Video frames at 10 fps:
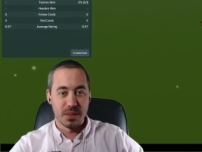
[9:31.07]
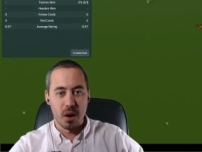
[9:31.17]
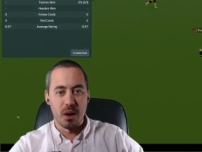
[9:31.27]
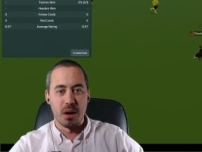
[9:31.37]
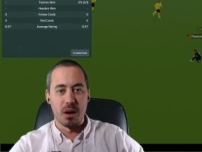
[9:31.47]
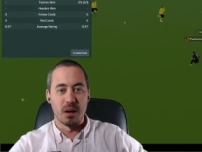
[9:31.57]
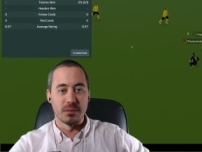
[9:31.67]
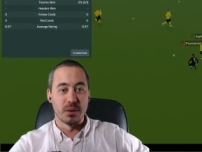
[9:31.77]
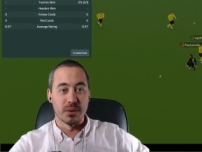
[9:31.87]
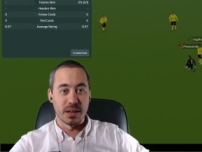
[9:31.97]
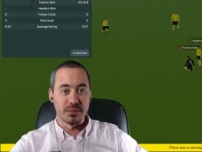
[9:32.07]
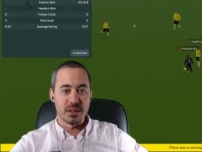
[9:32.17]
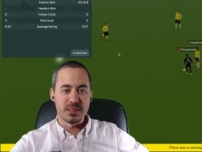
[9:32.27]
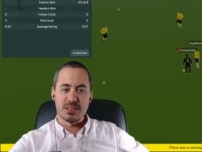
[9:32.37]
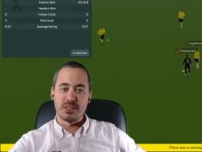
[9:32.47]
Oh, okay.
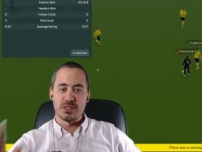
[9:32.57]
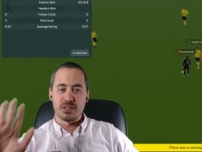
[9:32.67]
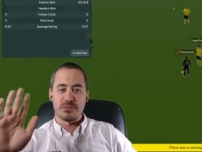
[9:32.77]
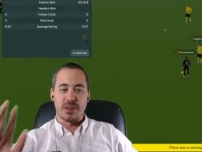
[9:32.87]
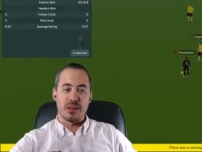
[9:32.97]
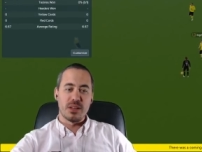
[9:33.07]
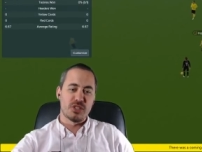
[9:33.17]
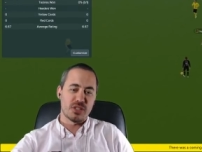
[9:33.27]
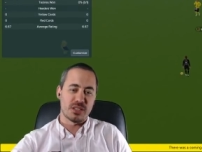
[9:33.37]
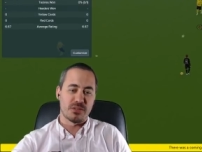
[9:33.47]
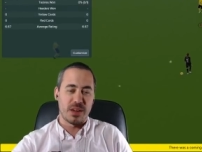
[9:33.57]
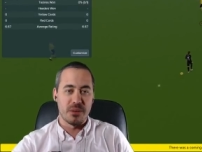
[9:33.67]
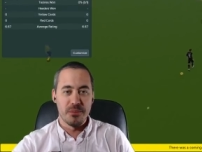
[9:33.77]
That's it's just a foul. It's just a foul.